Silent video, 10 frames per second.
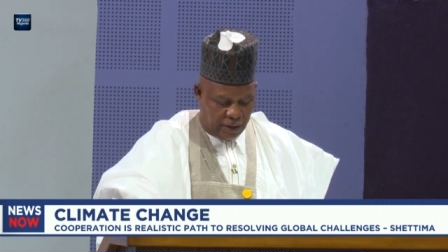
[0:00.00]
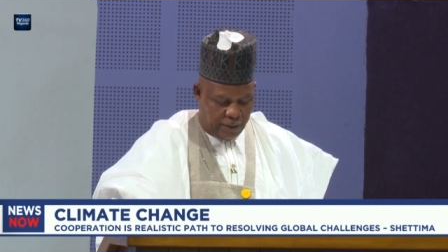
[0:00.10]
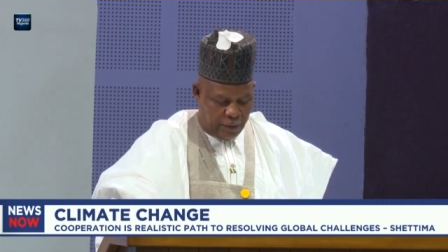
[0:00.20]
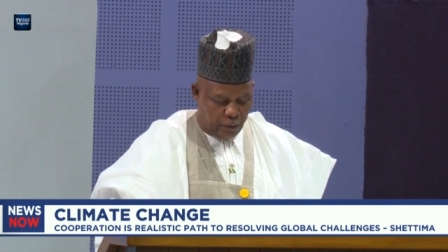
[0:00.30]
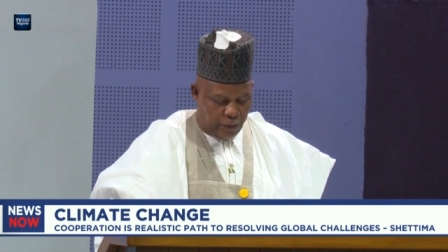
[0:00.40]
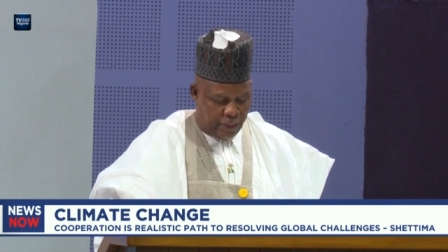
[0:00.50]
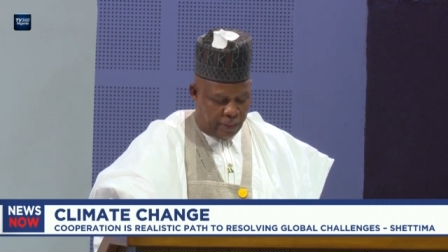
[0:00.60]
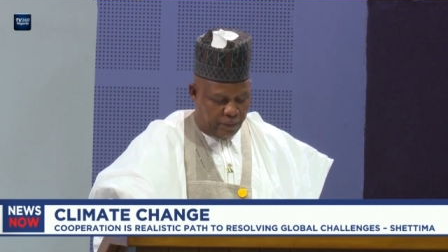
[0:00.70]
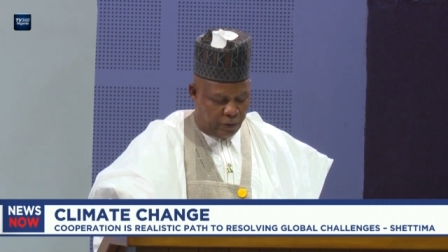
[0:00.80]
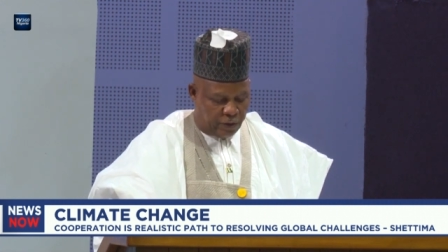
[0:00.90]
even
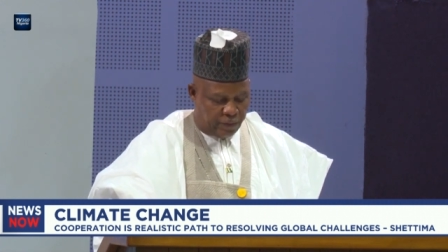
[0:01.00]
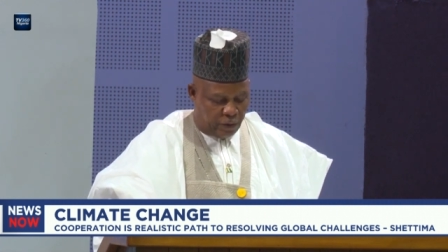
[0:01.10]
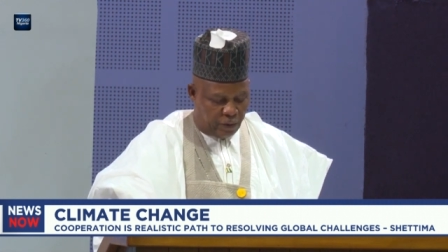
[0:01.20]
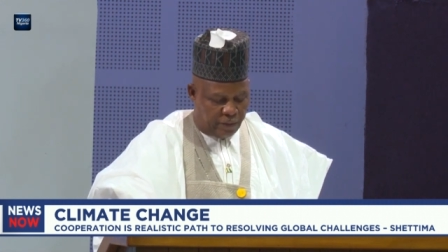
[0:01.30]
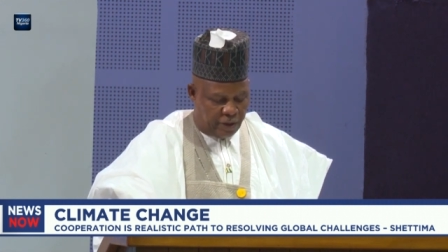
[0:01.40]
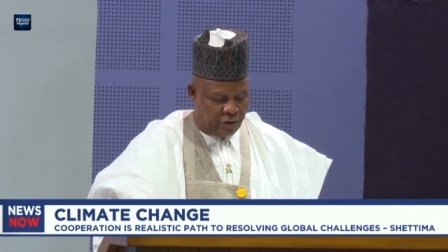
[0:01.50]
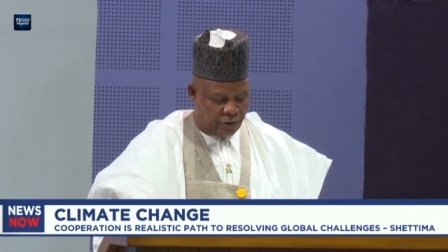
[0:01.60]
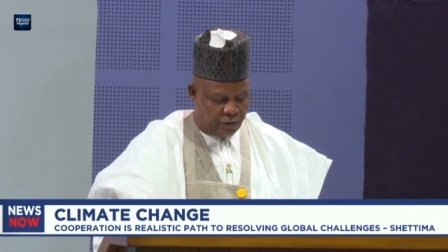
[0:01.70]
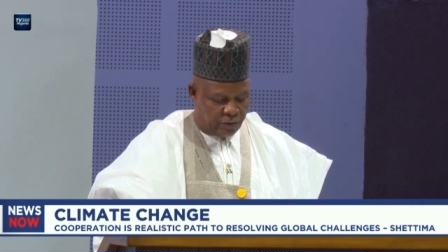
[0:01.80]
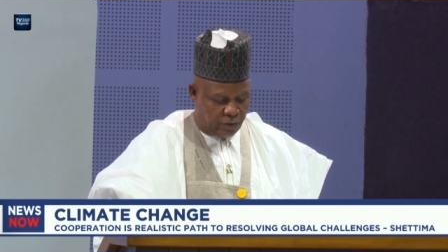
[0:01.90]
within the most developed
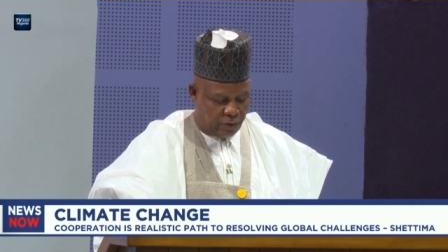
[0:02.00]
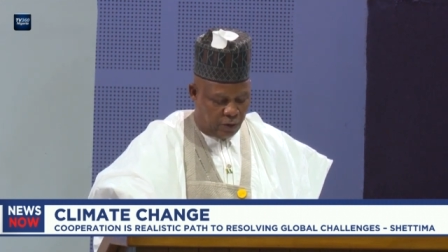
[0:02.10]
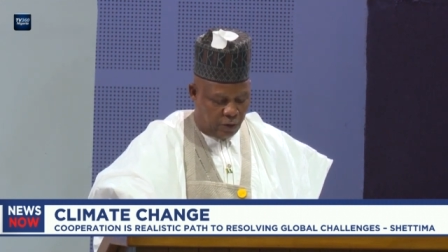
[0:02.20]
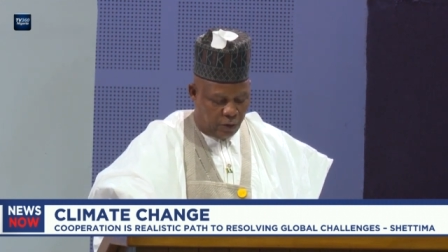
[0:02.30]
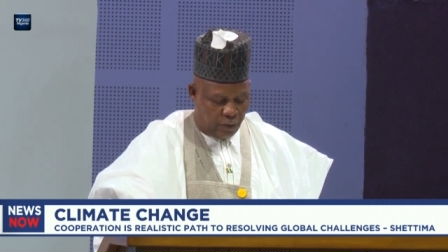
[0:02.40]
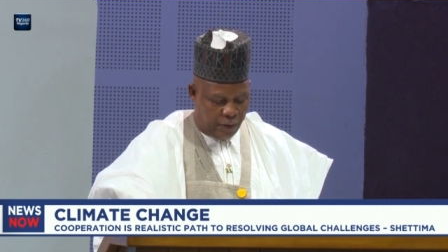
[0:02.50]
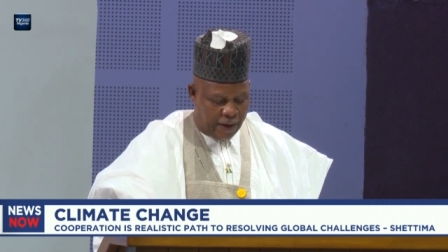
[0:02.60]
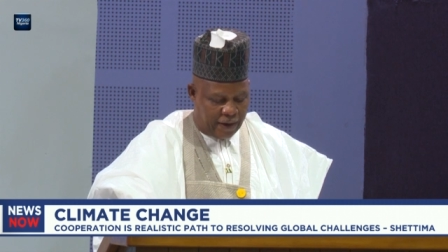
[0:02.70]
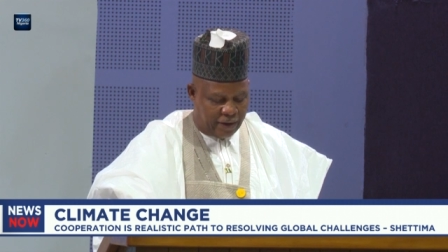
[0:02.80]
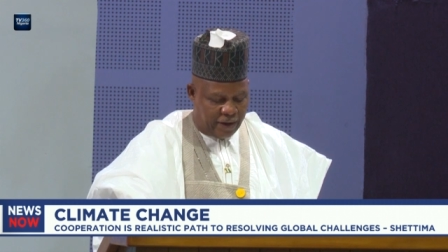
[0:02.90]
nations,
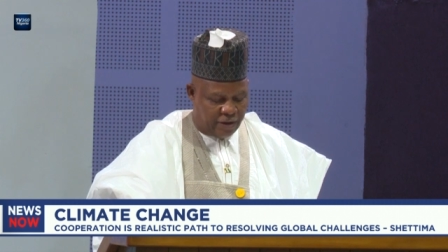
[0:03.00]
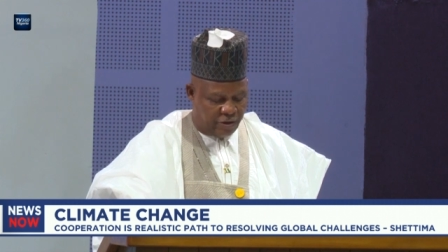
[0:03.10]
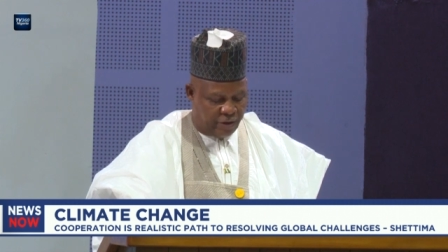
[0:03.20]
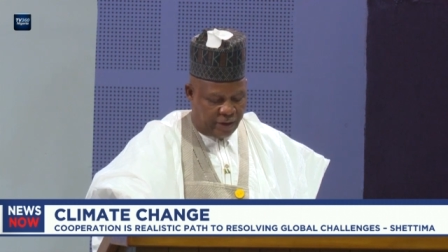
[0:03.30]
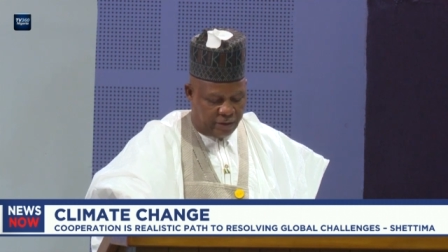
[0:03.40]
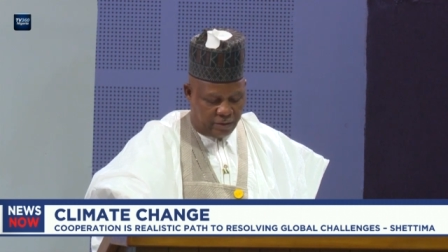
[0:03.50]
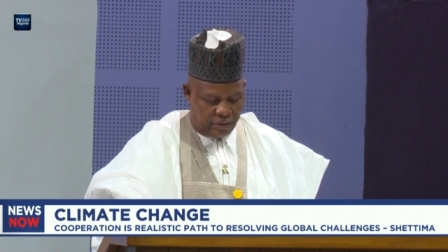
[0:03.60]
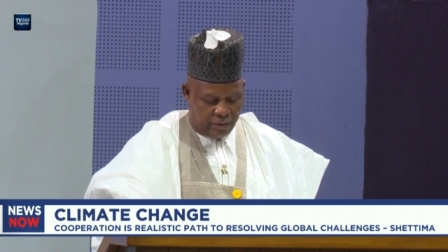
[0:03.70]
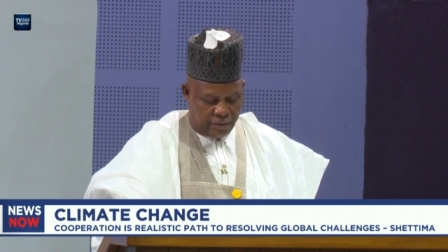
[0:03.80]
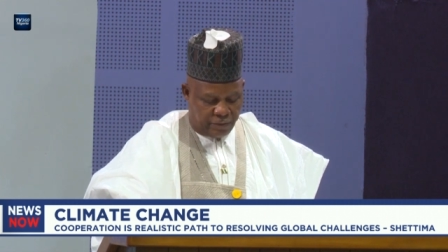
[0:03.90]
where a Nigerian
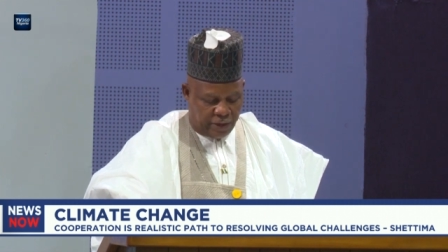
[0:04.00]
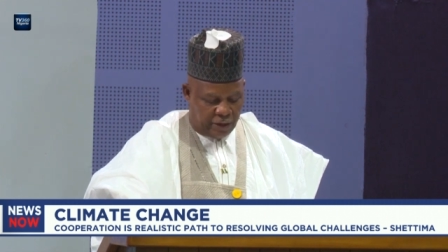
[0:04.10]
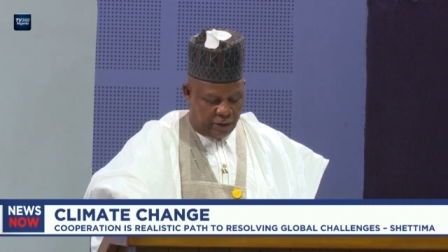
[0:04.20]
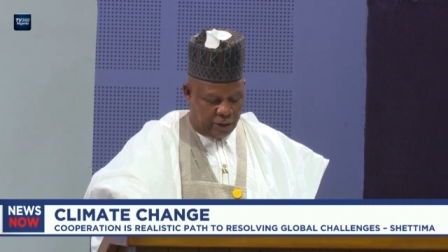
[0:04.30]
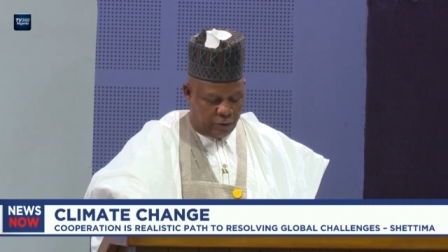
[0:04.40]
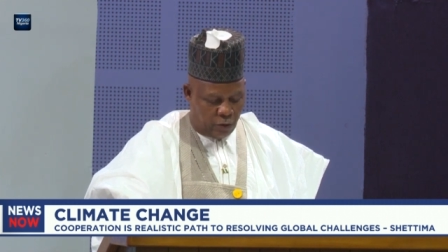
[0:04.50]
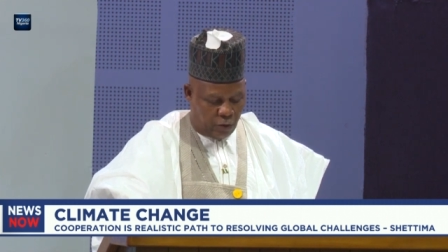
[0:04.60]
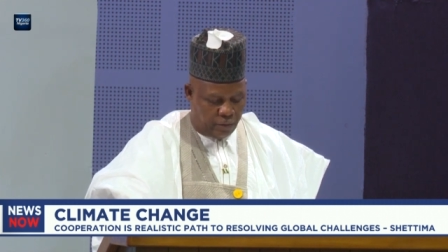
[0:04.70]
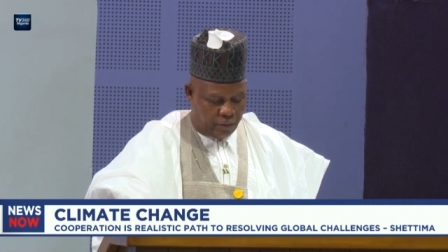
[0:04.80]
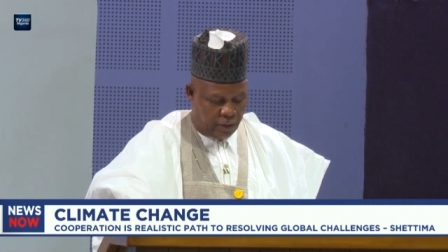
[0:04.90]
trained at
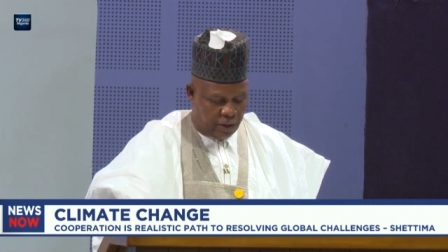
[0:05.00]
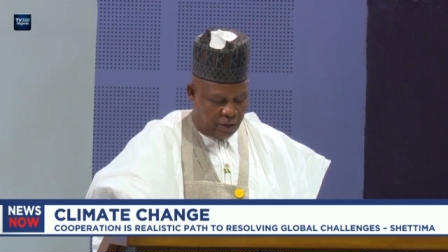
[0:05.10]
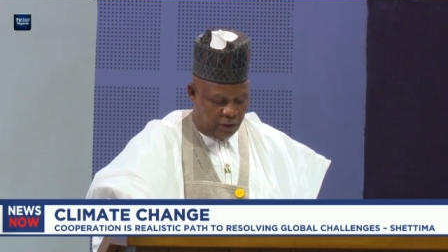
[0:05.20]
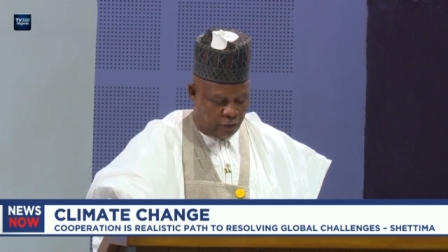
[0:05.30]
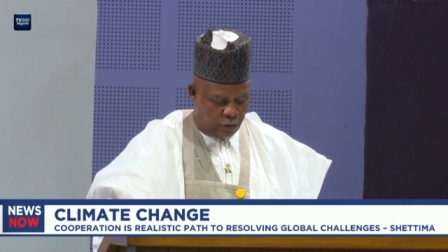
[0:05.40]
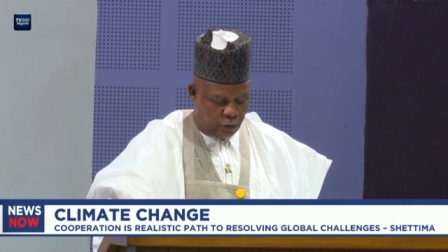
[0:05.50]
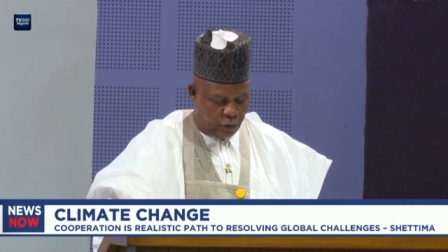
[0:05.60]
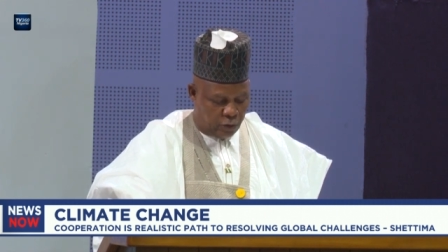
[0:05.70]
home is not